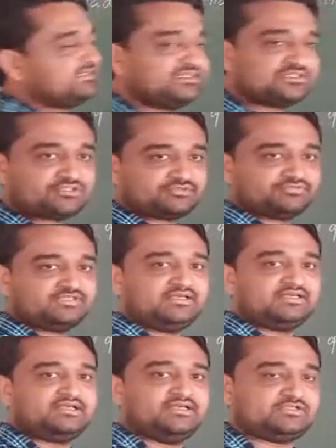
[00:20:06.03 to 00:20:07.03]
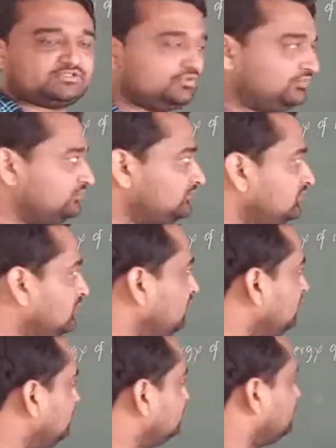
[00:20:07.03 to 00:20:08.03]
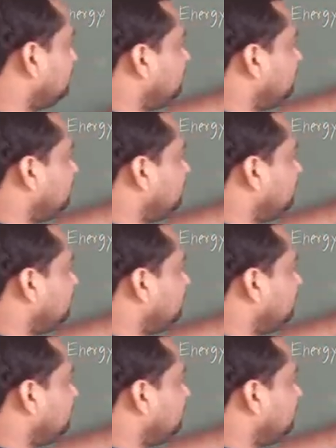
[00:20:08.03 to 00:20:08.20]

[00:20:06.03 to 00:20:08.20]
energy of the electron. So